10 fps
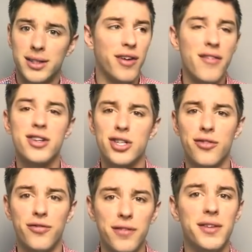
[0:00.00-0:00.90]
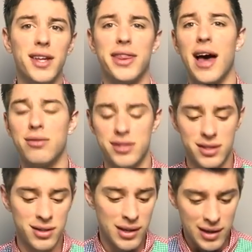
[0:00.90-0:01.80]

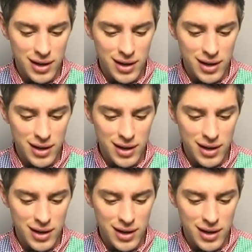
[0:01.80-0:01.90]
550,000